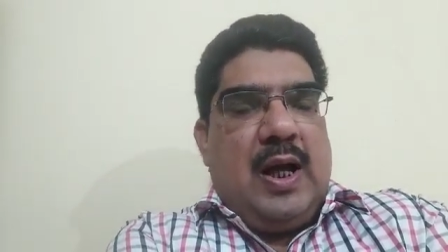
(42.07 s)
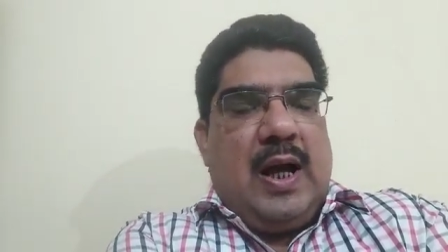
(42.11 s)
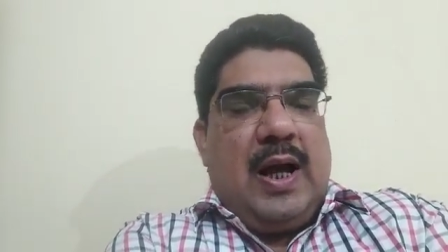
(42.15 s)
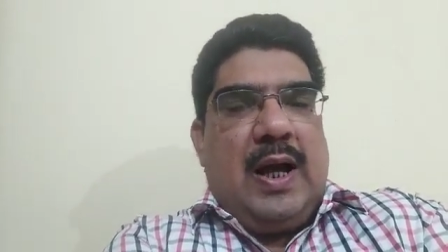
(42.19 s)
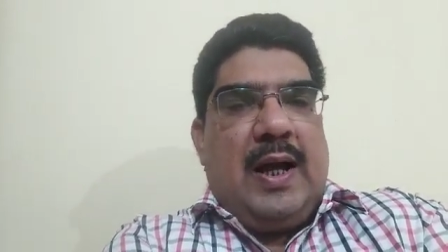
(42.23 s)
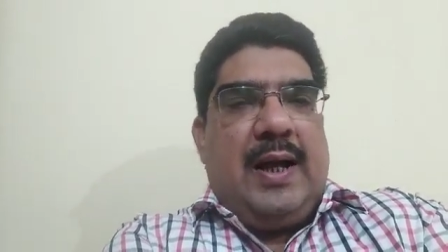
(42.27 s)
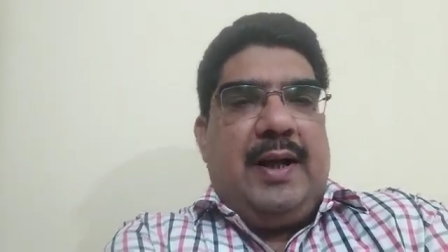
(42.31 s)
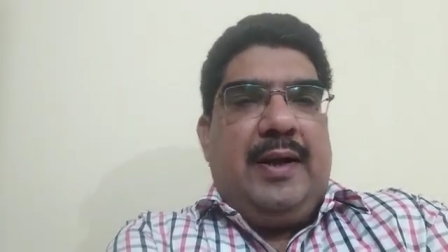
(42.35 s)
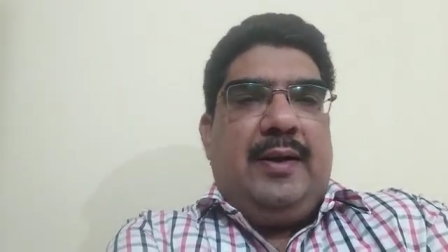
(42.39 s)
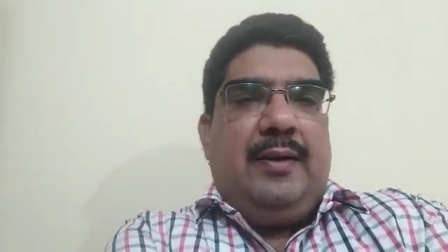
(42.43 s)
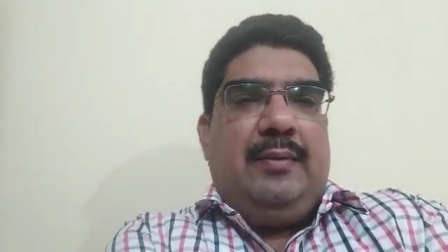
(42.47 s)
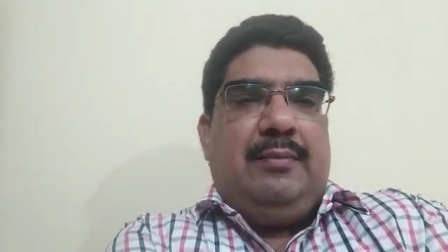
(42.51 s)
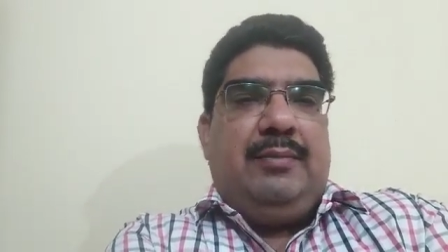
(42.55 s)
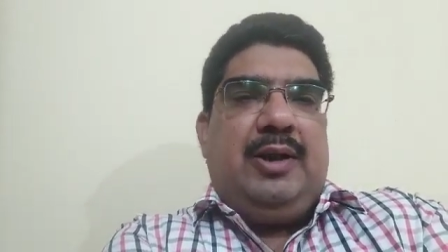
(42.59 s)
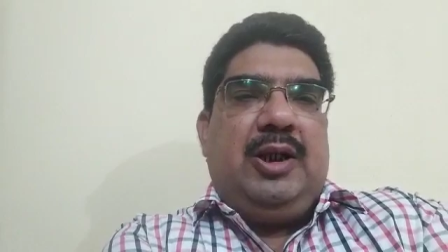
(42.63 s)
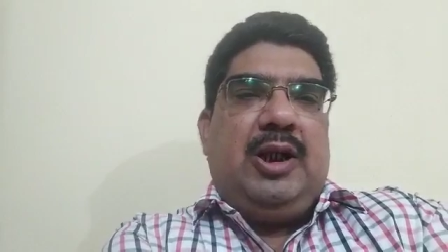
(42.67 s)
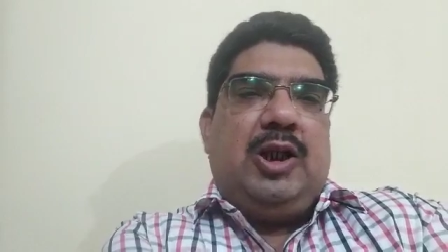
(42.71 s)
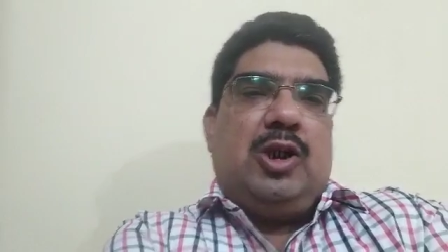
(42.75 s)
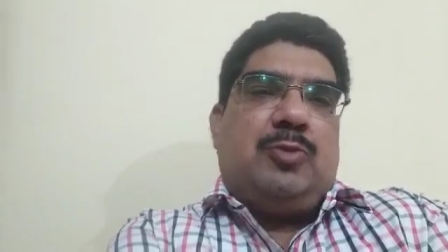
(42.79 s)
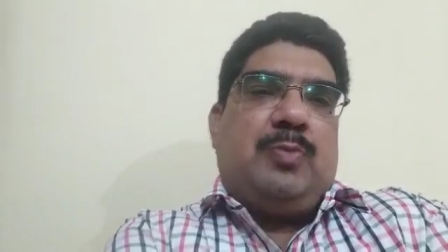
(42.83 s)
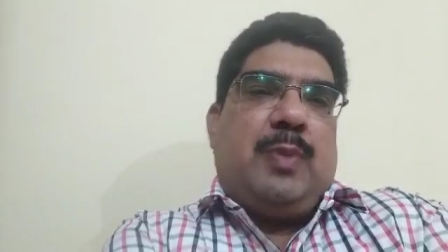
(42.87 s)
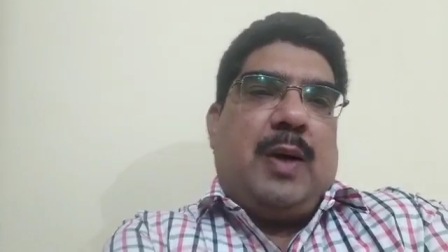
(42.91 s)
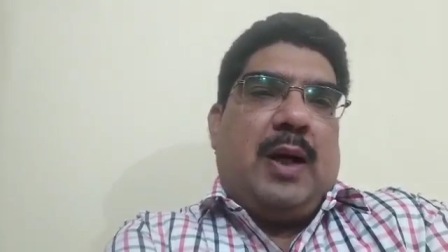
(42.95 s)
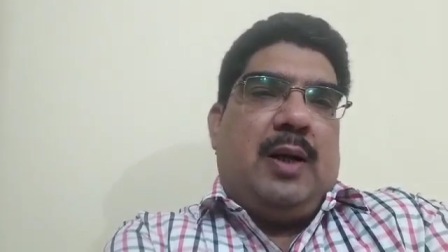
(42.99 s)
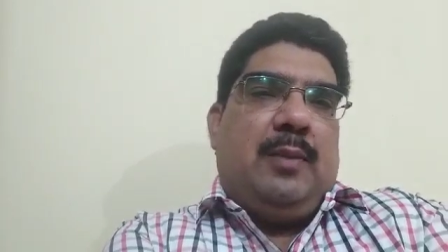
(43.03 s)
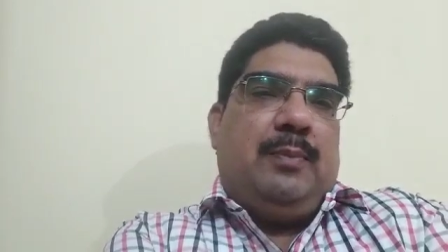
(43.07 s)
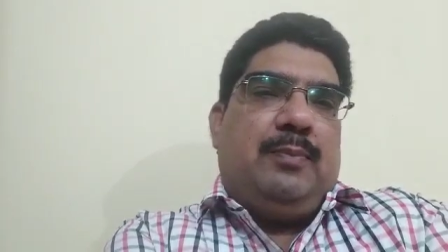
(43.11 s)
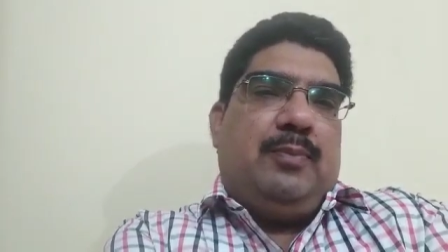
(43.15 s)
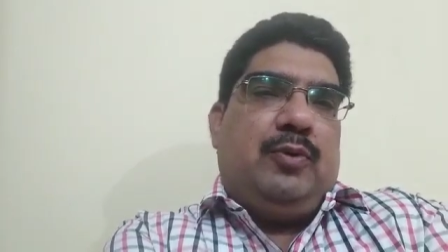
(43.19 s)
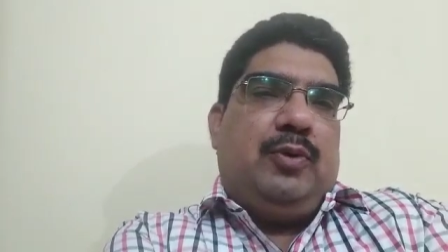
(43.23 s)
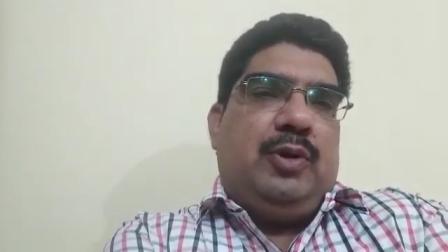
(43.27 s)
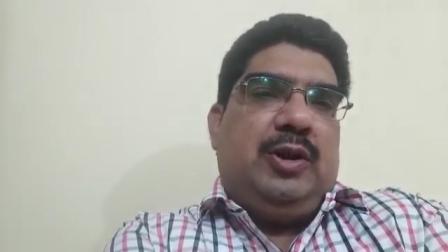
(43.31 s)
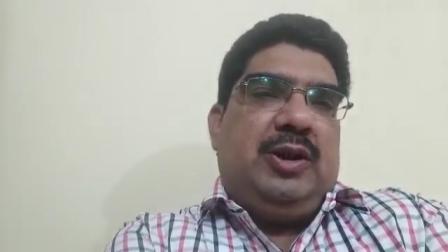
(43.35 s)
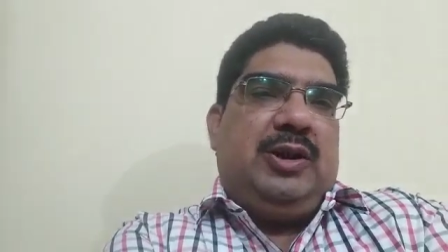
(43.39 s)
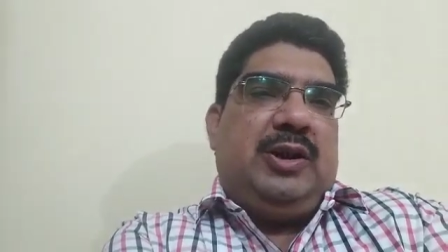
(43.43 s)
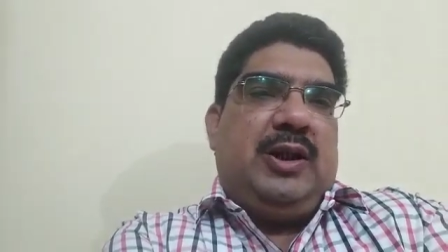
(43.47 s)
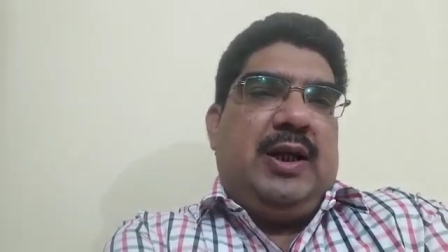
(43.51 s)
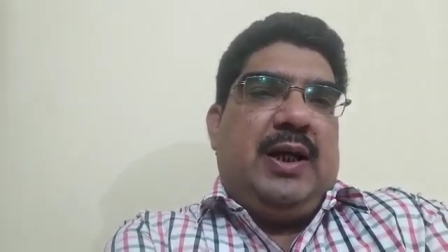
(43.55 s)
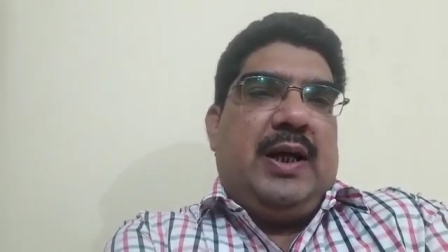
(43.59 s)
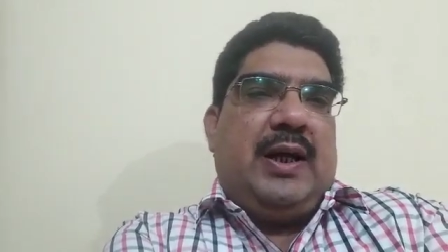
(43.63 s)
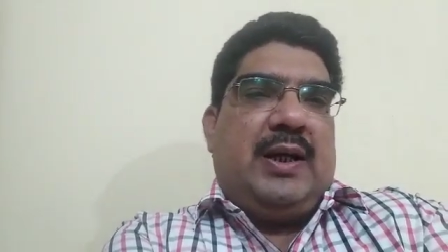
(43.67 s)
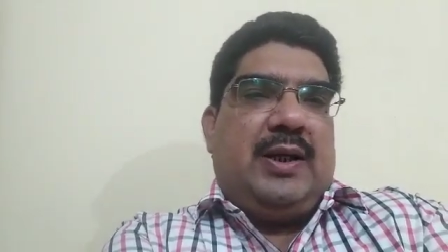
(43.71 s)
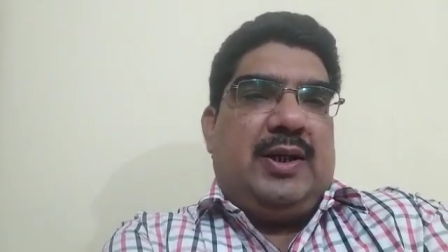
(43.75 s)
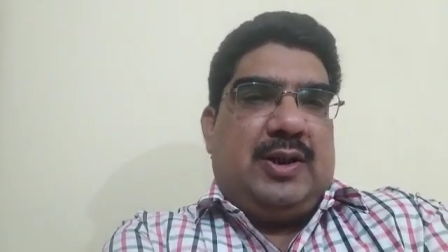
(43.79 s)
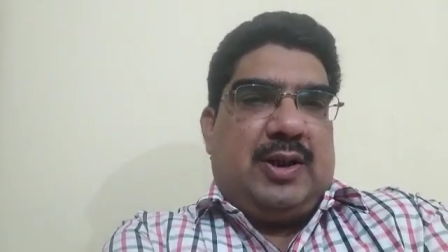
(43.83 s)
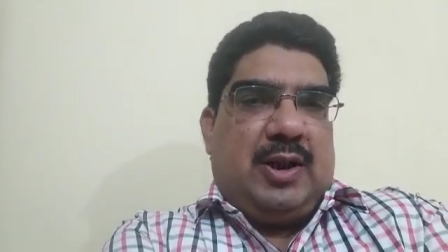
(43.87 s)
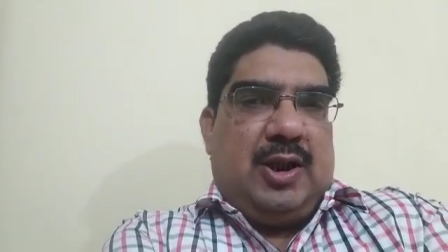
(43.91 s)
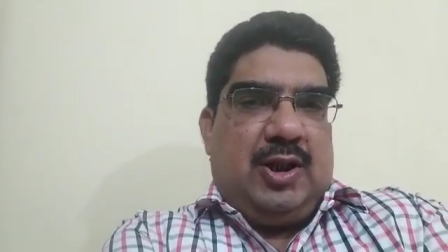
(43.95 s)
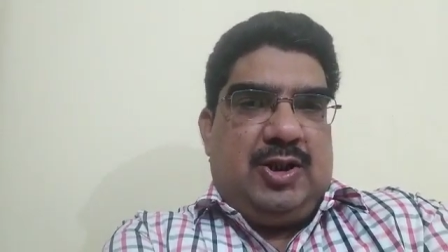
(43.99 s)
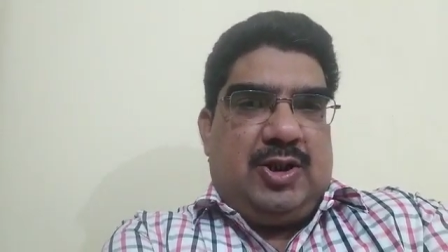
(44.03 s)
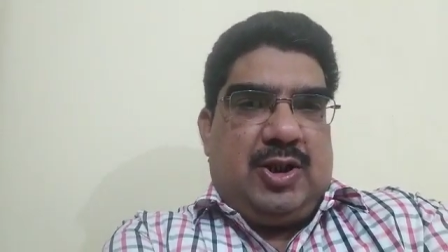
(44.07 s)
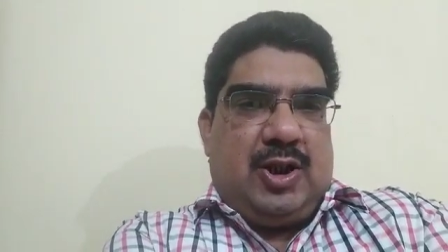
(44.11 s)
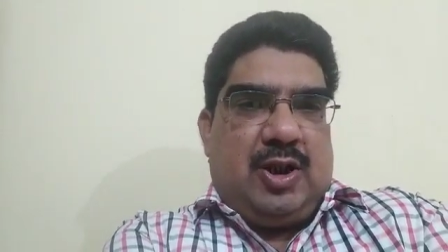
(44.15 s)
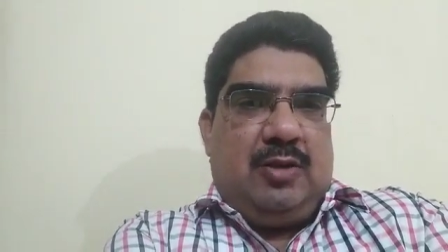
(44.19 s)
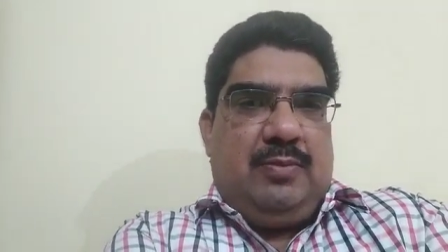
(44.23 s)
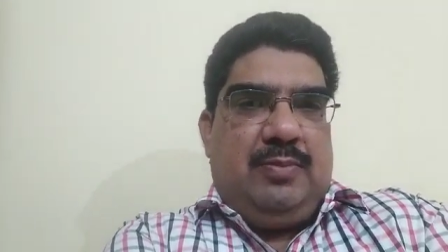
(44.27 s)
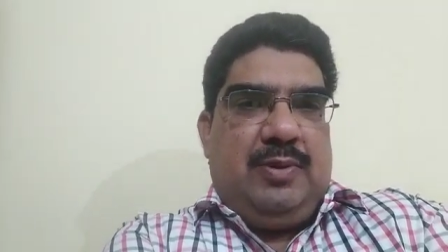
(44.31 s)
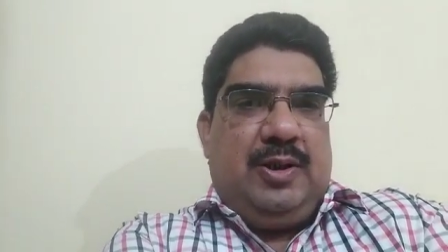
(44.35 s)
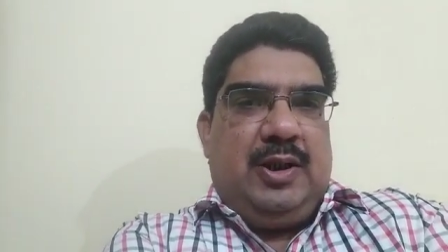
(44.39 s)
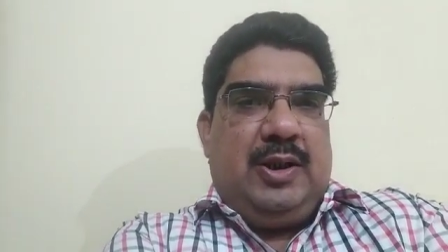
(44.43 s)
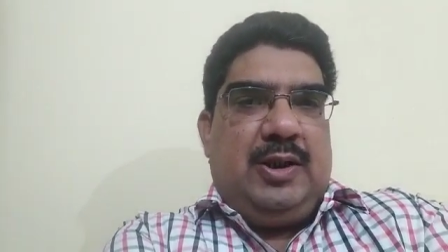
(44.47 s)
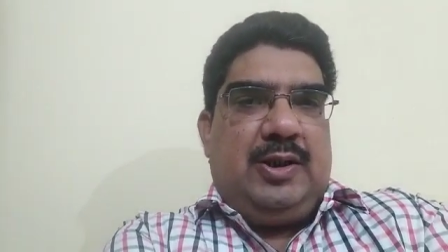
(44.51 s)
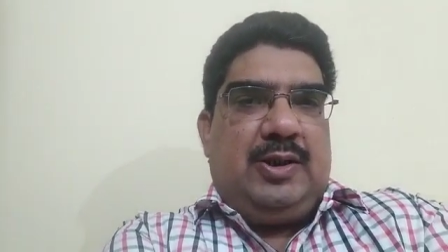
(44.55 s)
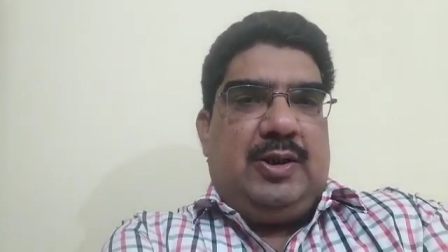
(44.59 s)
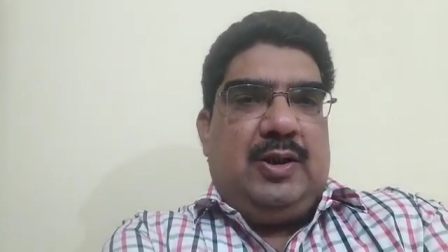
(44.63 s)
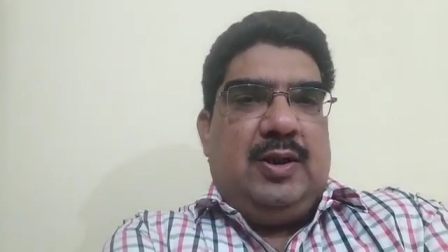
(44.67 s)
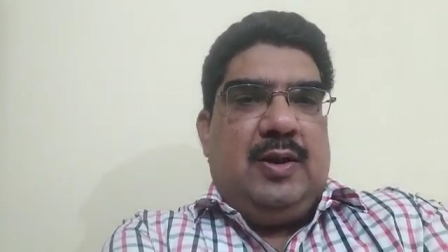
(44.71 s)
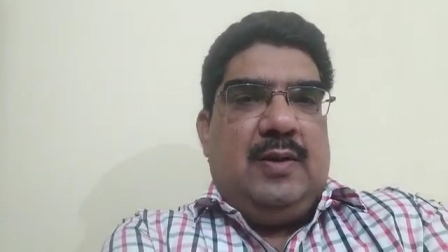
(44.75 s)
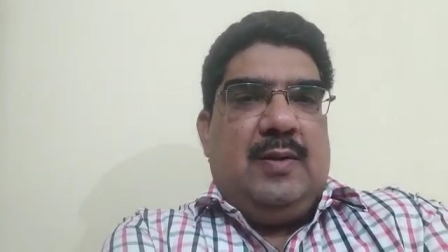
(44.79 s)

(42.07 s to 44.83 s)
and village Palampur is an agricultural village.